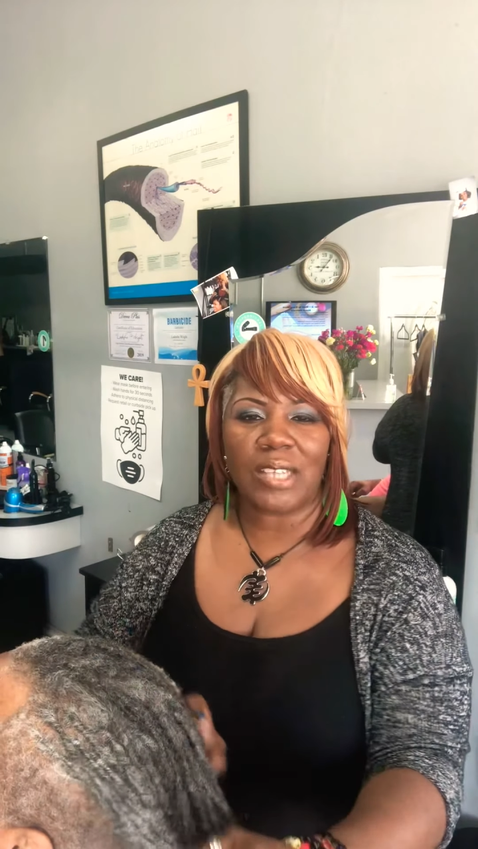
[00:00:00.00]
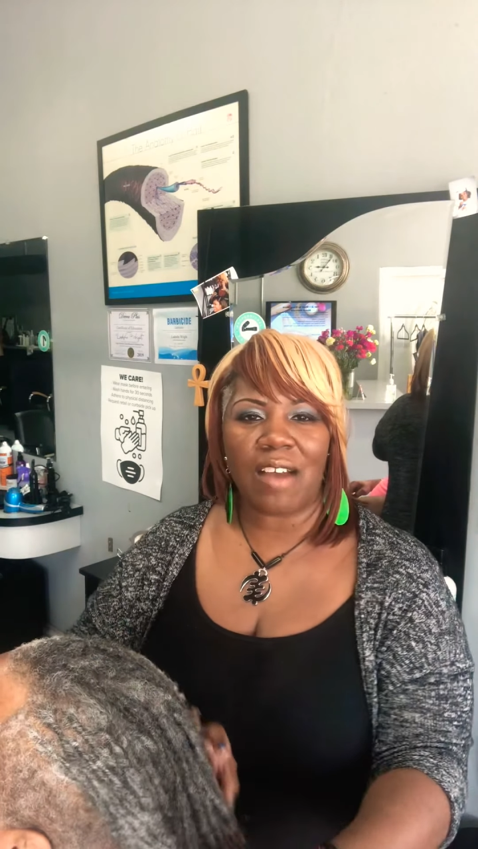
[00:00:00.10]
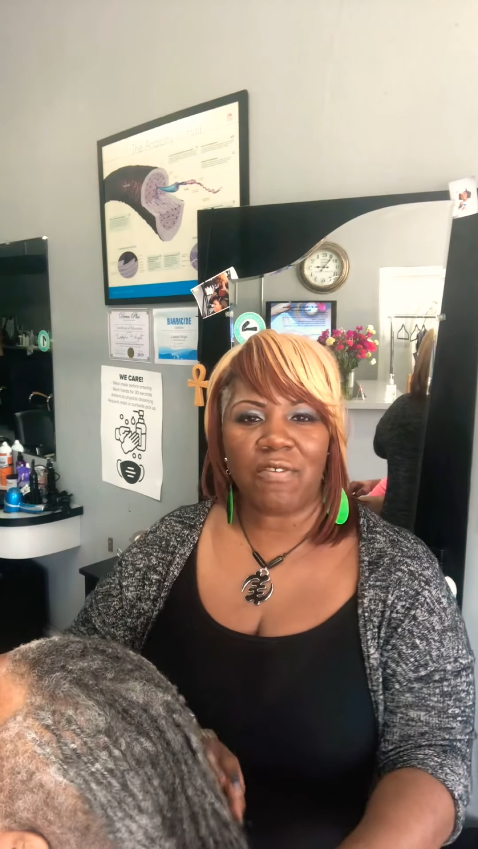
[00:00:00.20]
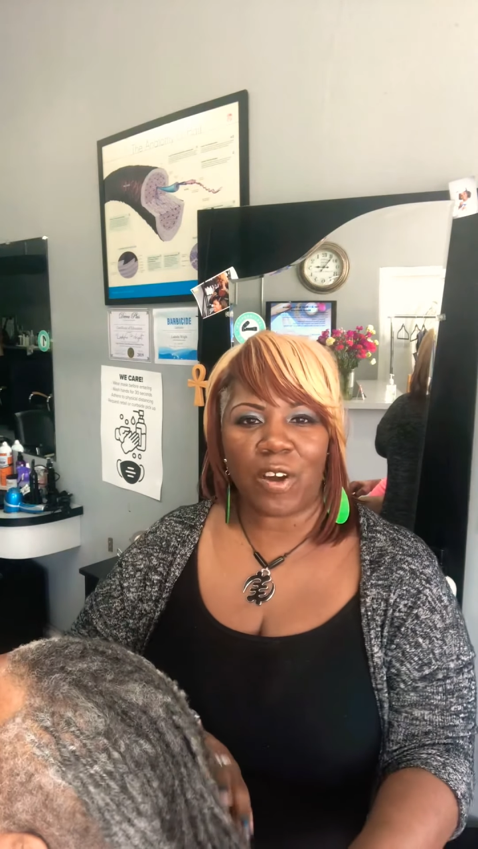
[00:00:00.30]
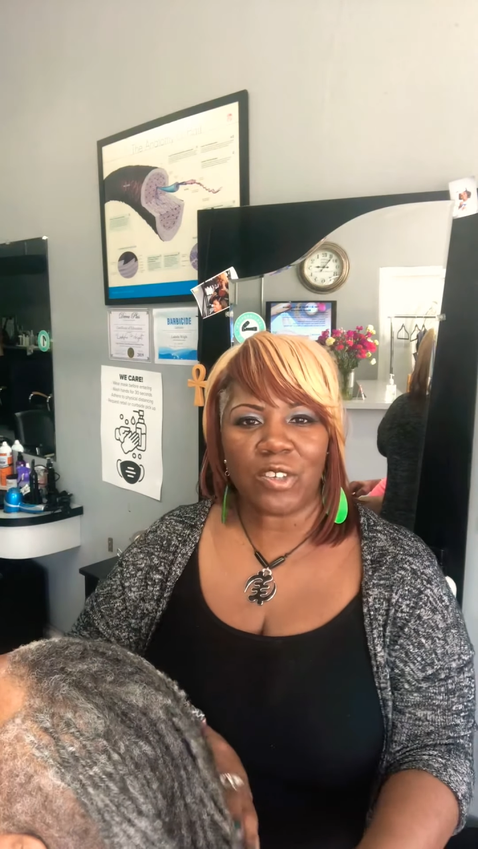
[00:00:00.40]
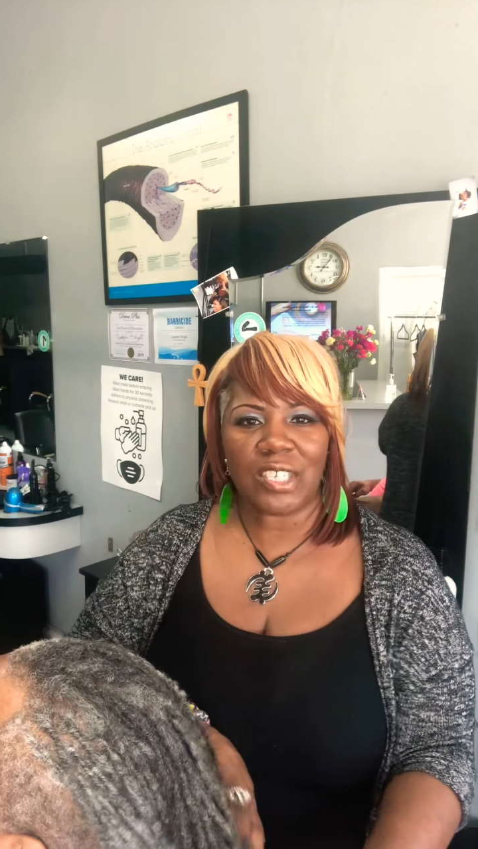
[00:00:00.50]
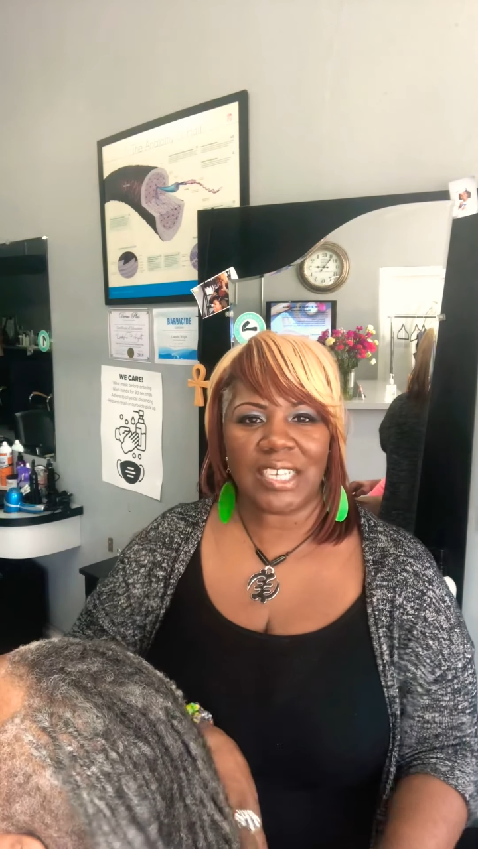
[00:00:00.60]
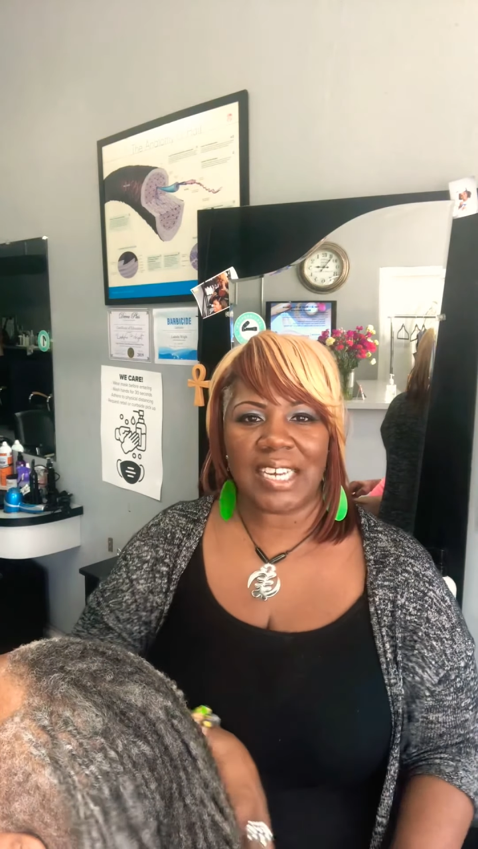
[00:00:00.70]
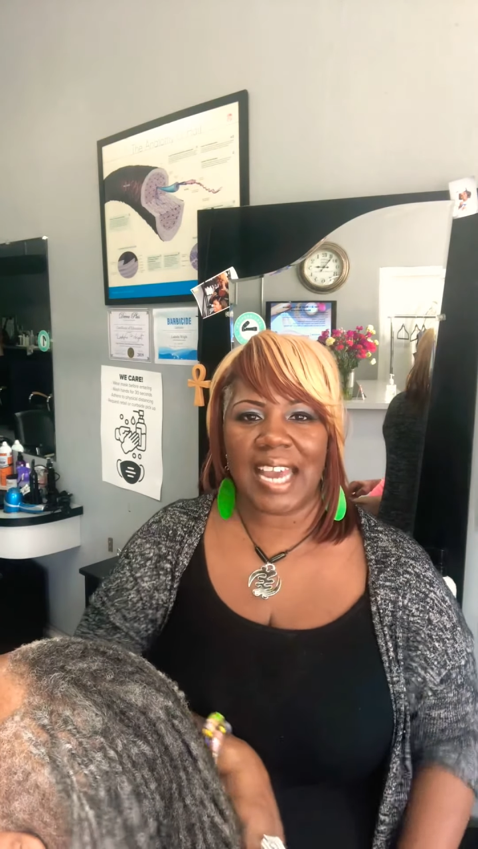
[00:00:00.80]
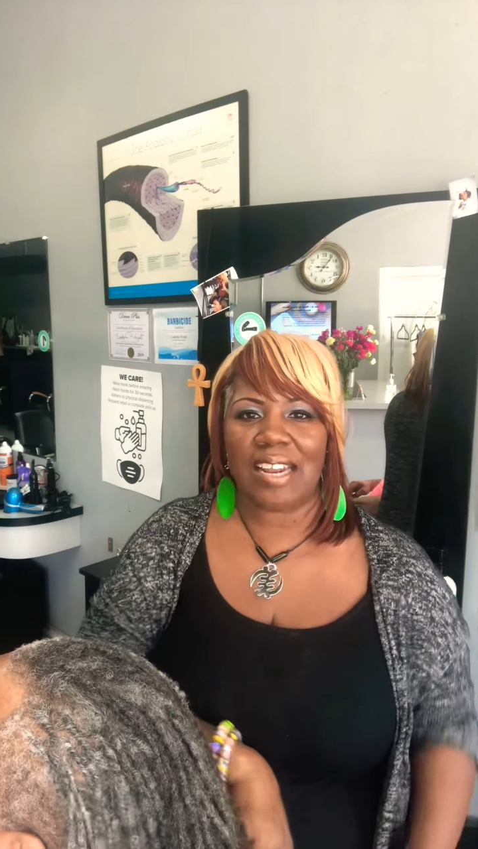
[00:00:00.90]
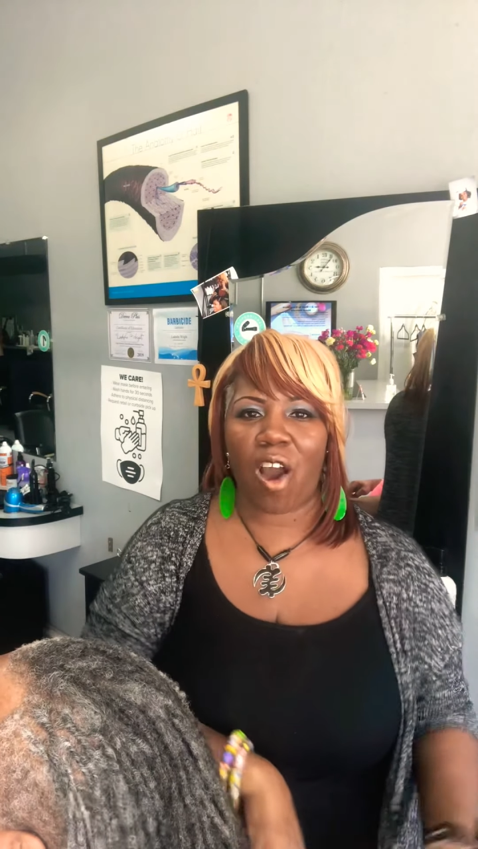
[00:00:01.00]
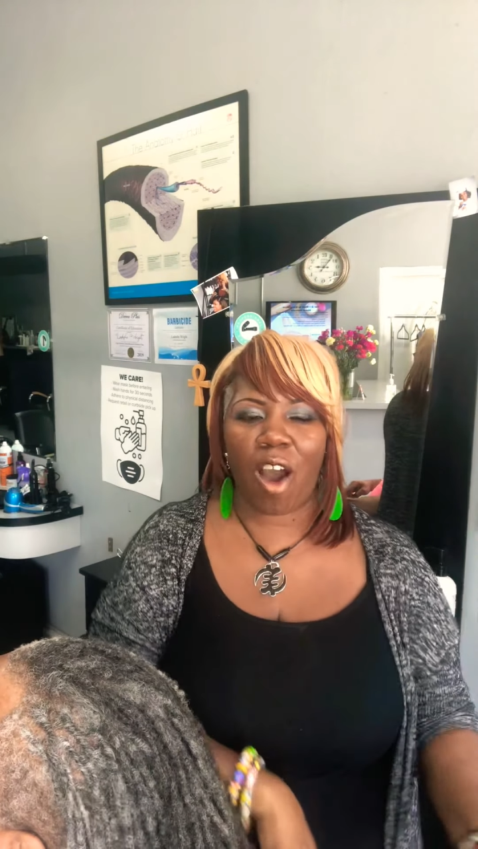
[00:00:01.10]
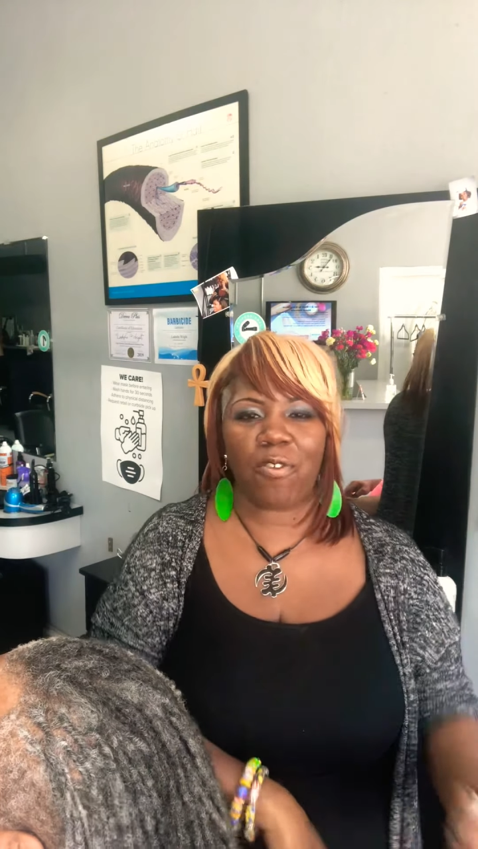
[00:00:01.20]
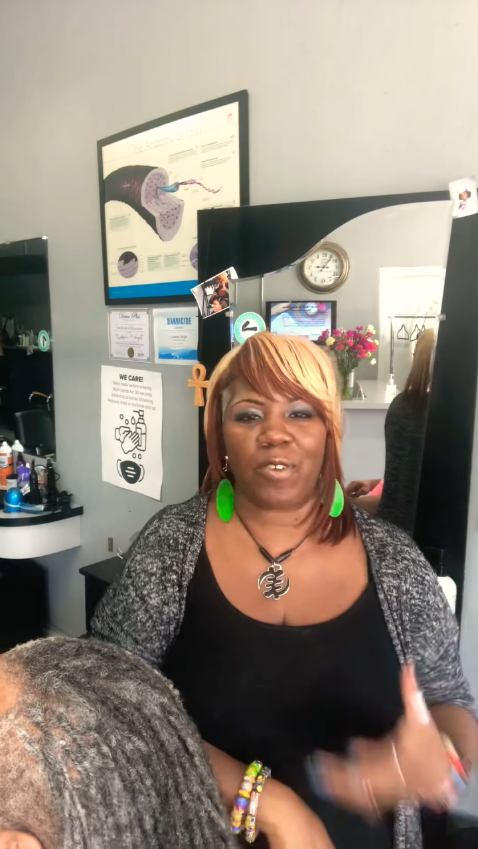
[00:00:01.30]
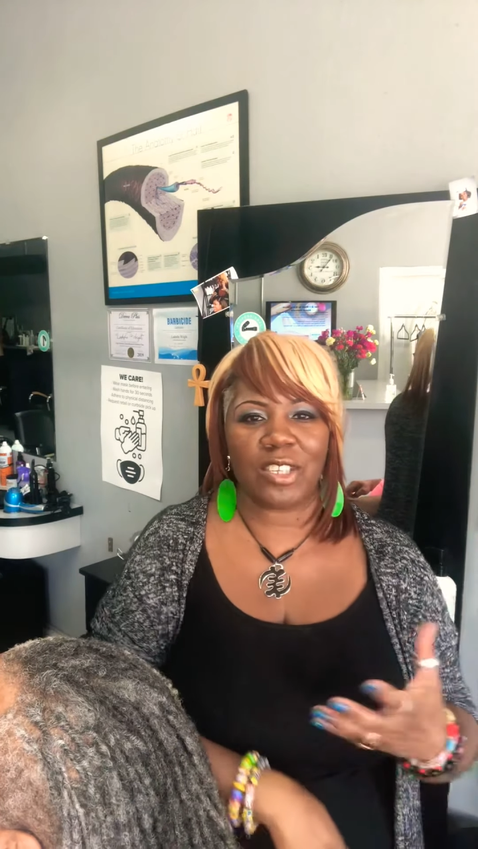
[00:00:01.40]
diversity and offering